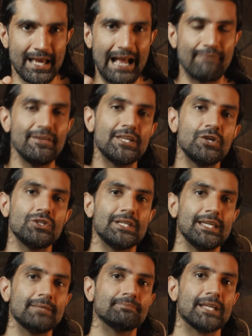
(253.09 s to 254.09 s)

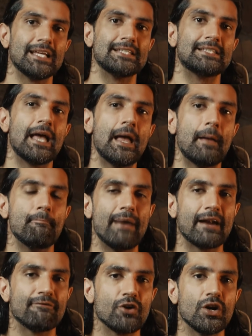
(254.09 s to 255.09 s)
FEQT is
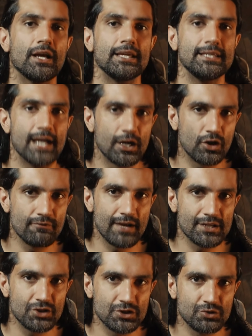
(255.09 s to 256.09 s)
better for younger
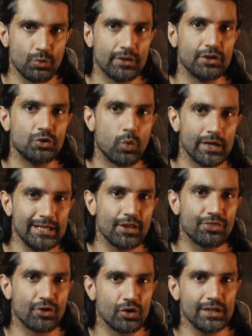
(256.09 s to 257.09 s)
investors with 20 to
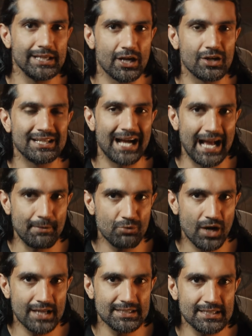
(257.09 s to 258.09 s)
30 year time
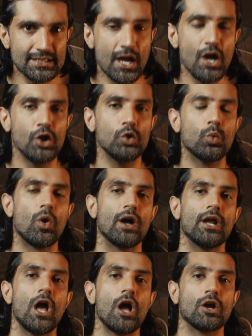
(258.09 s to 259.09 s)
horizons who want